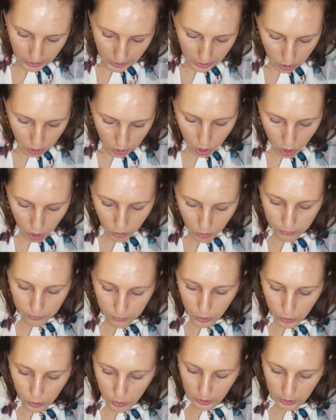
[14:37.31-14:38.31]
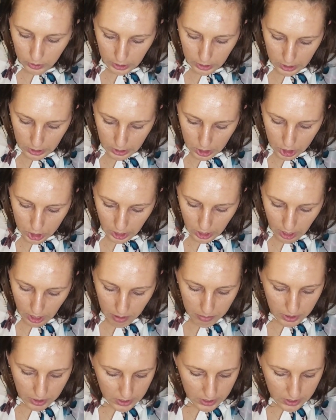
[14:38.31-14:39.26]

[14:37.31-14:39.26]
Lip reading: and no fluid leakage can be